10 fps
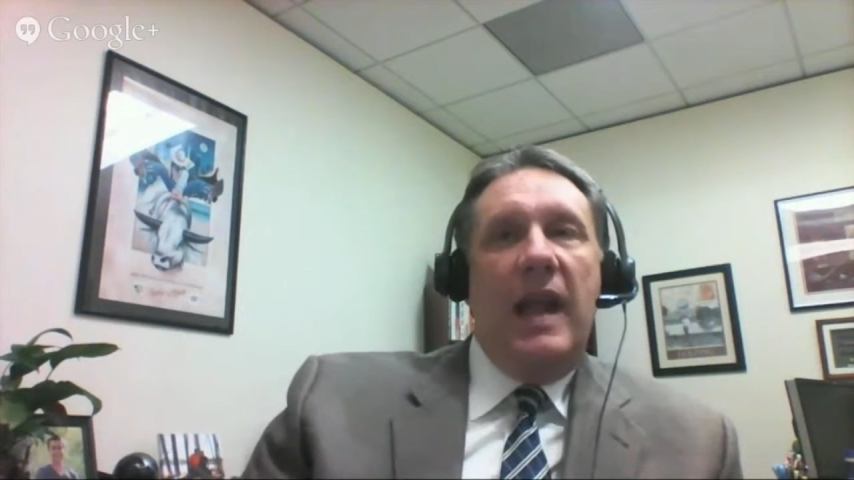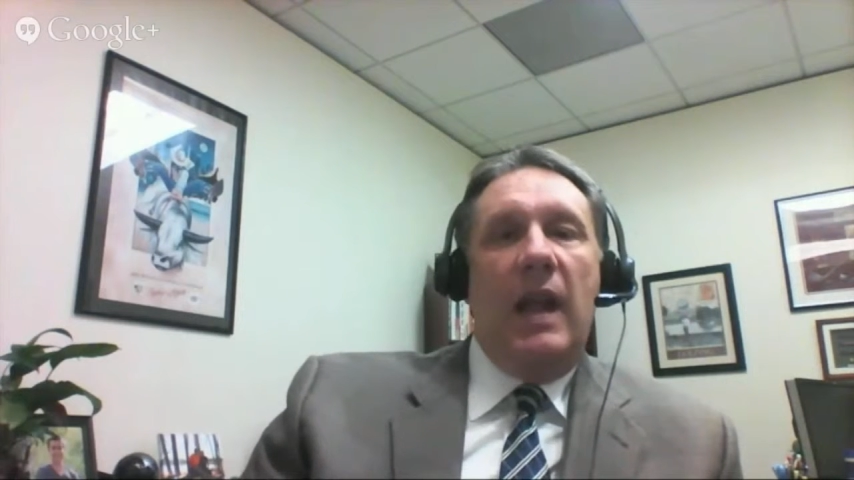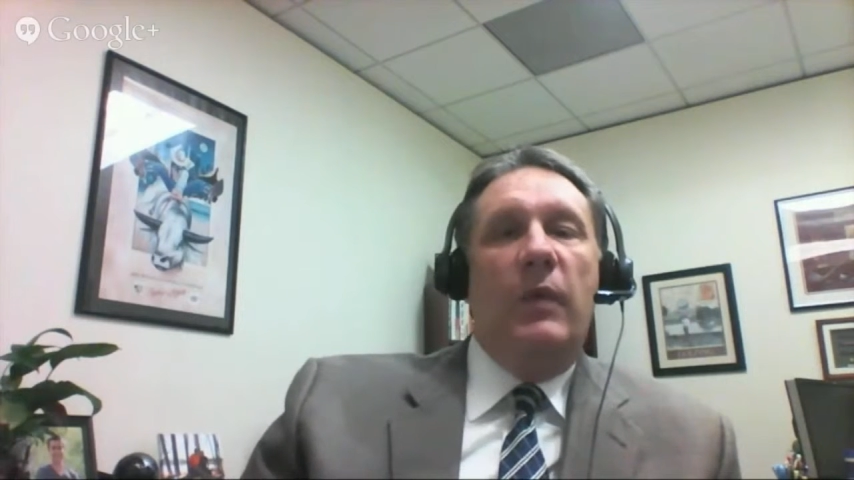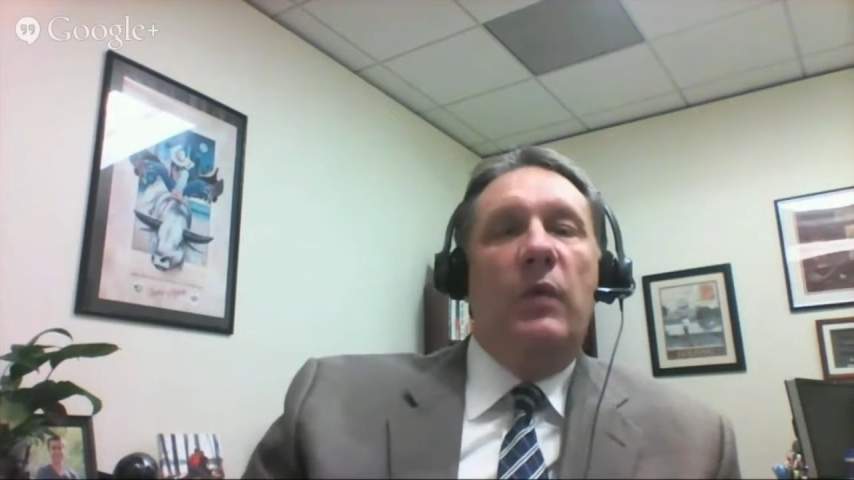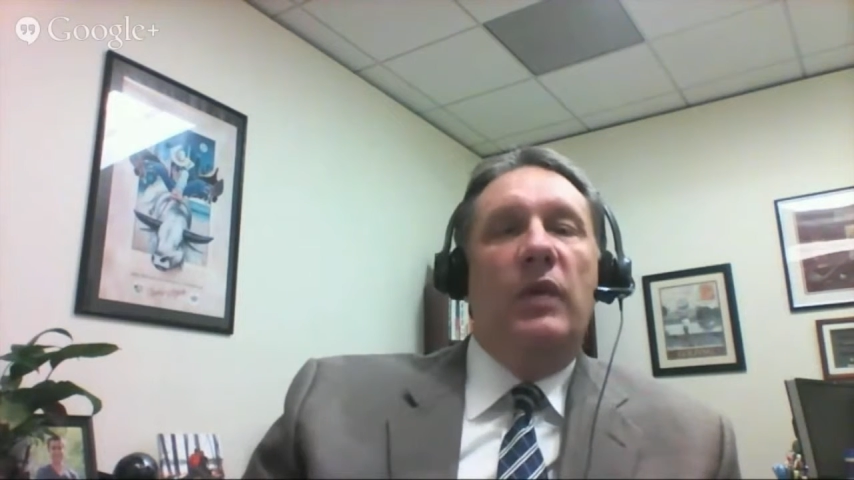
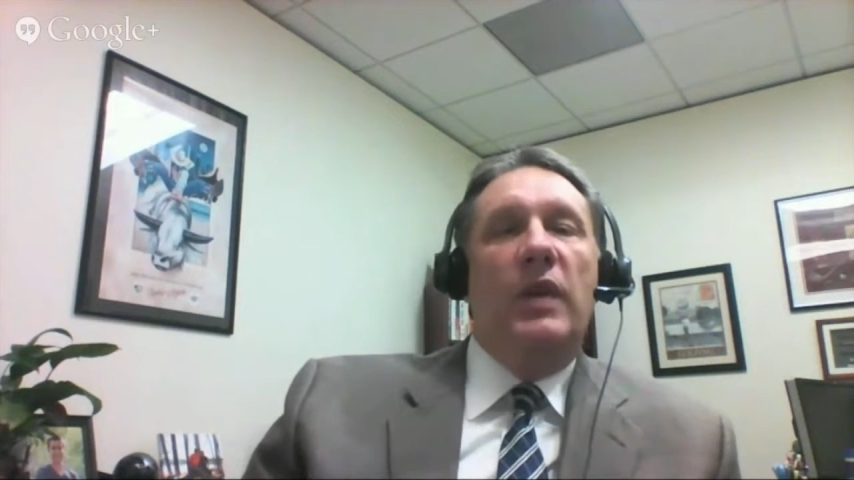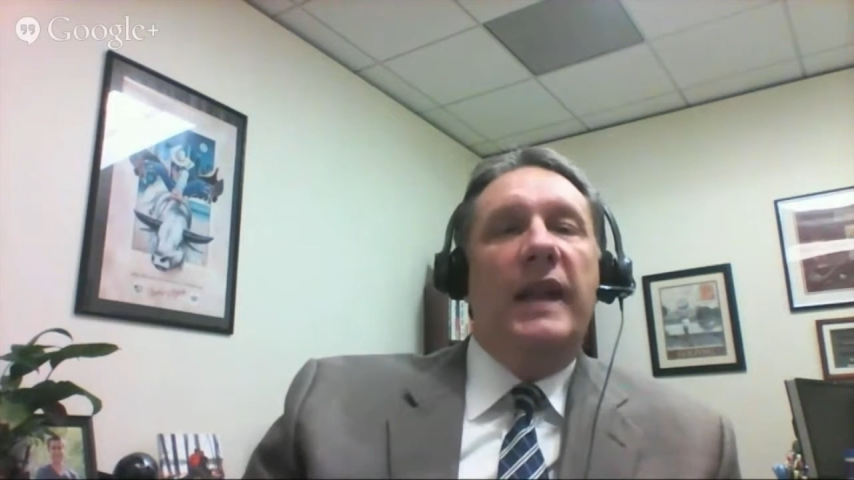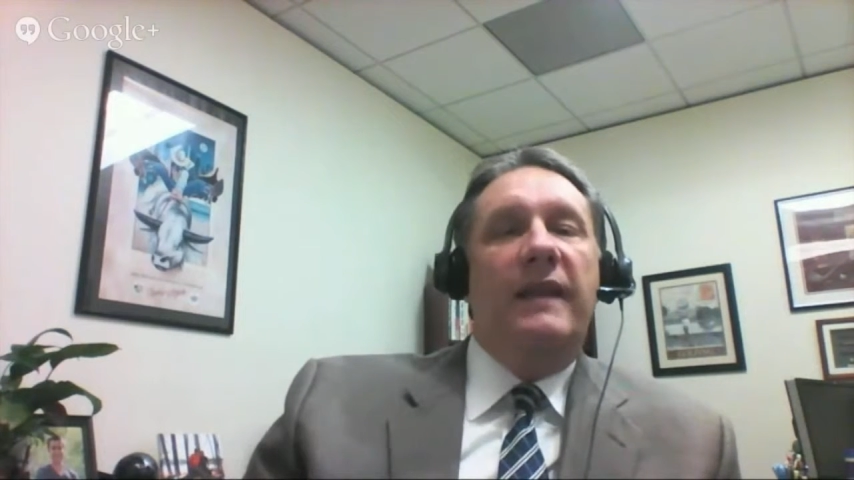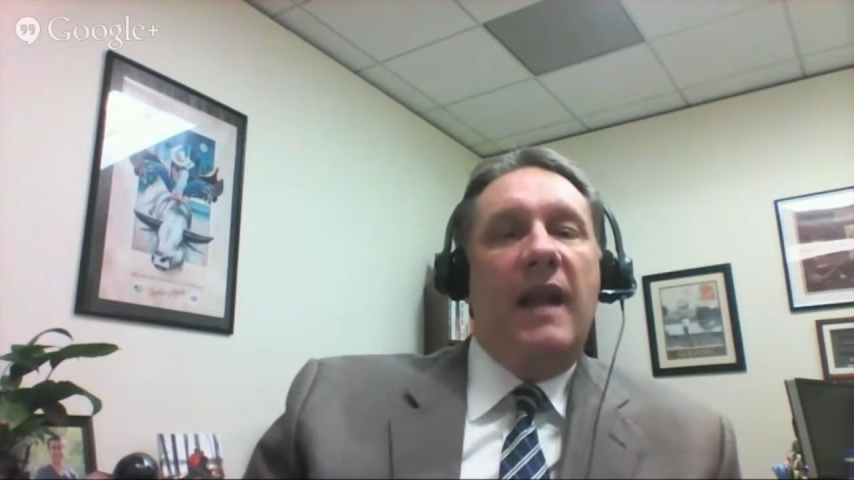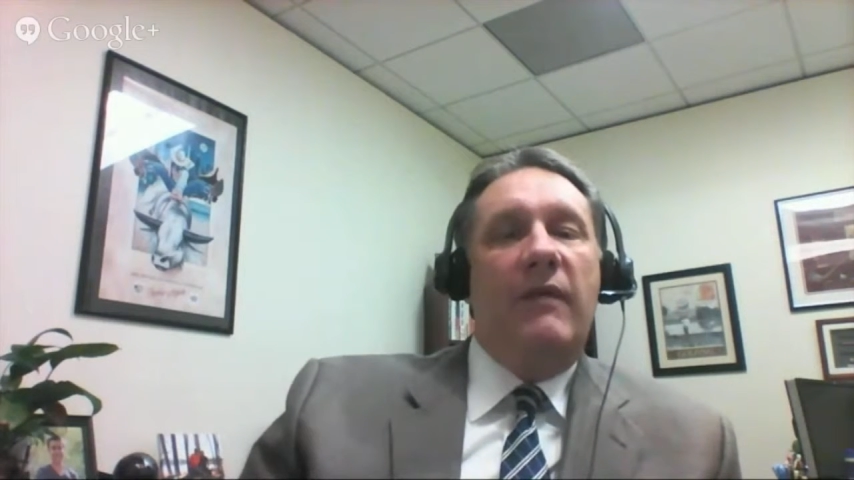and we would
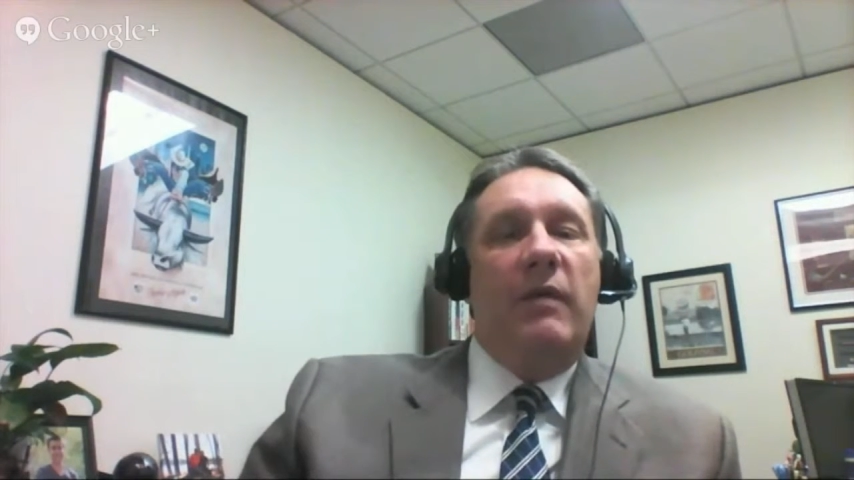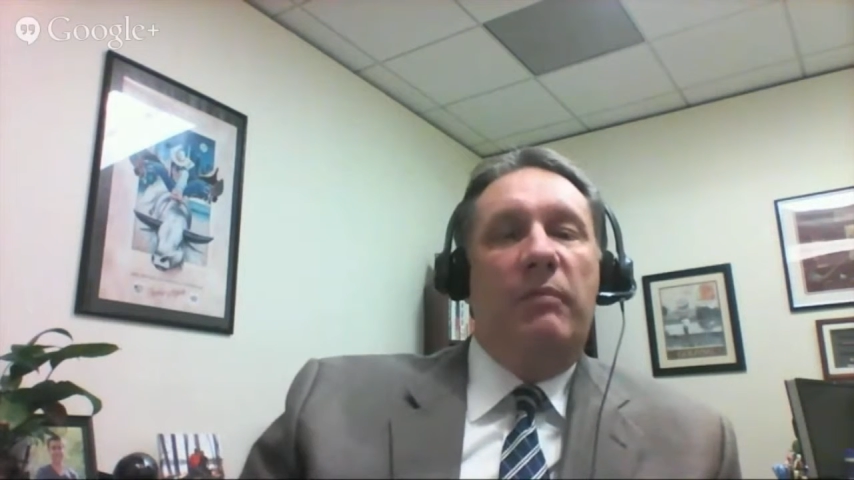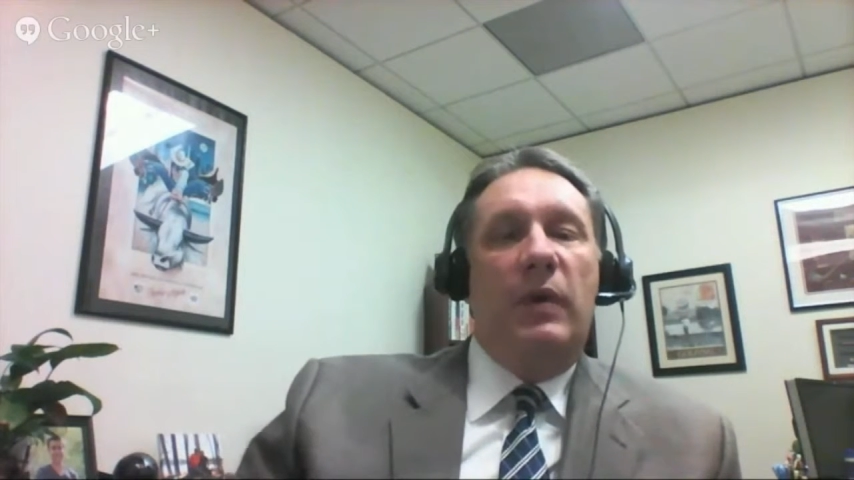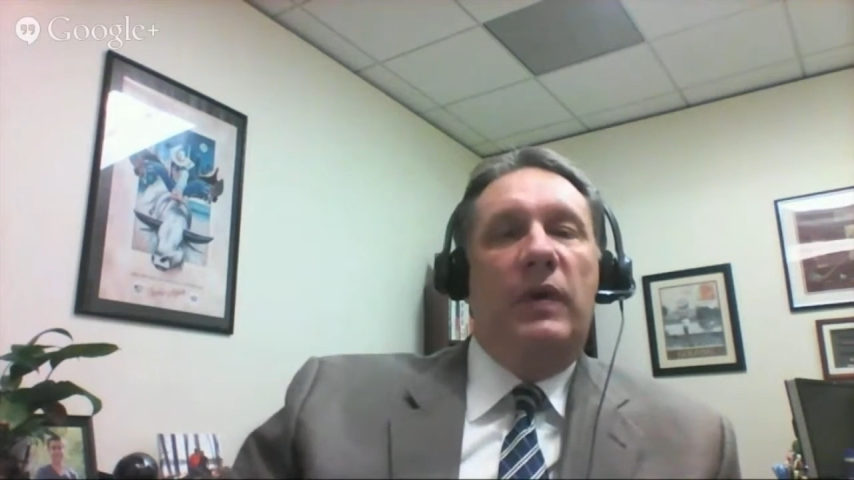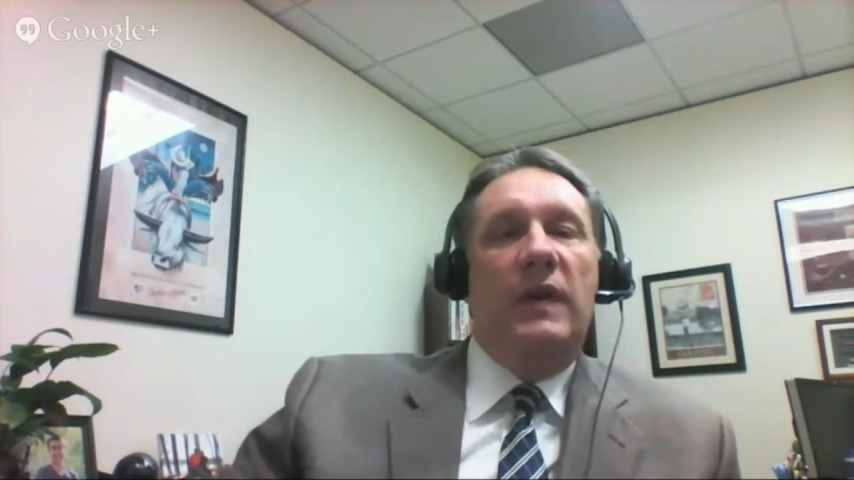like to have it
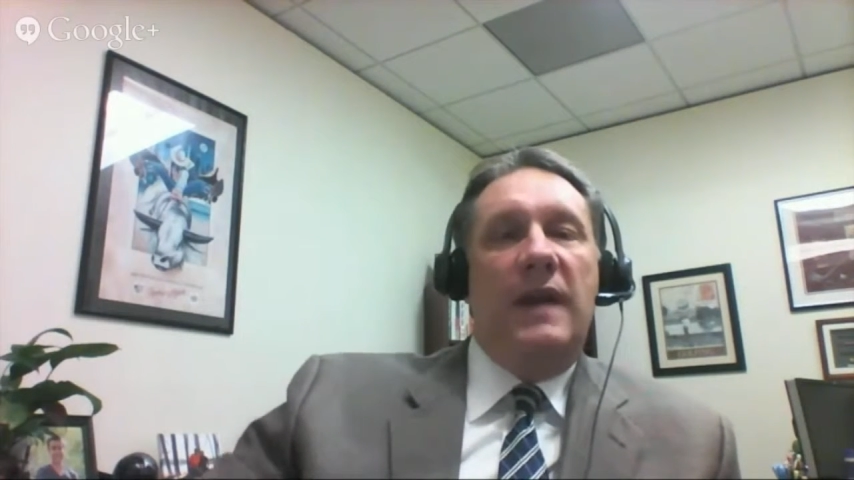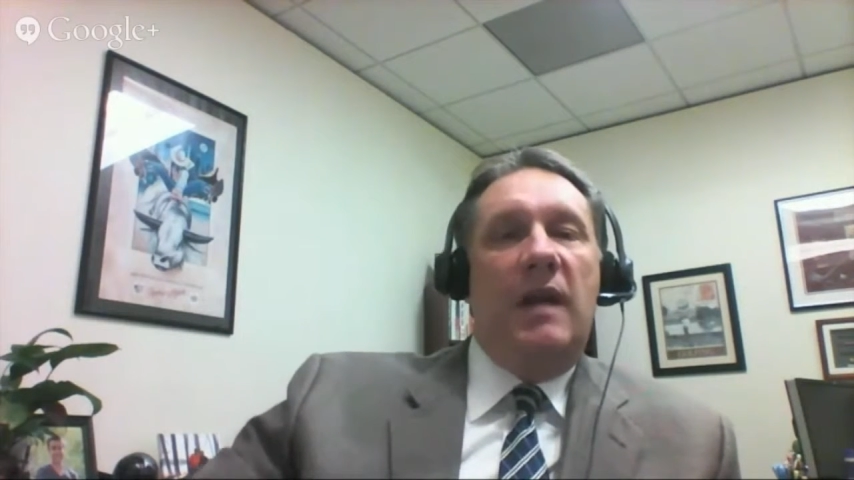broken